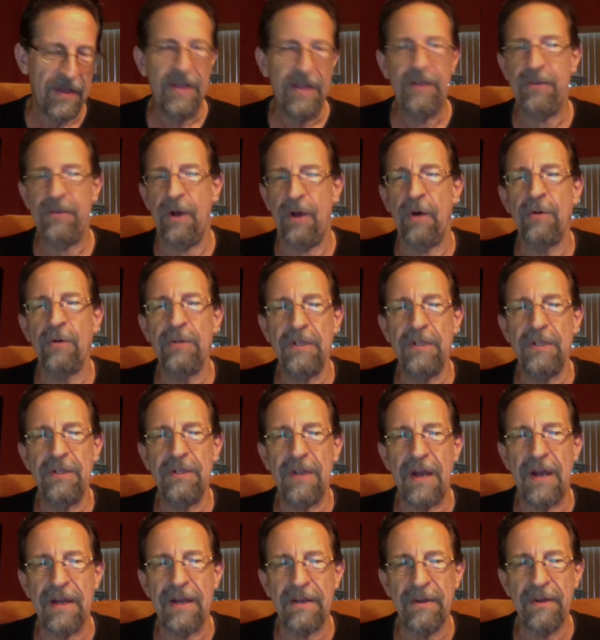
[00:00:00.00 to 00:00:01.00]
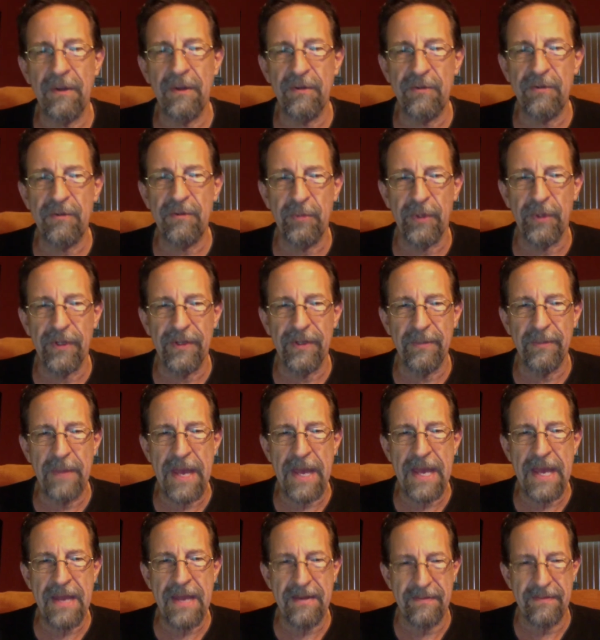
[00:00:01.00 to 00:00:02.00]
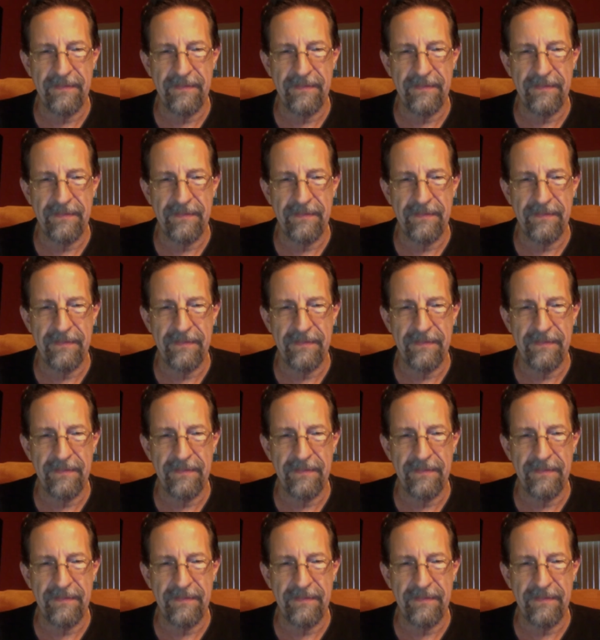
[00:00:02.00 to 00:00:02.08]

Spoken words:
is only diagnosable in men.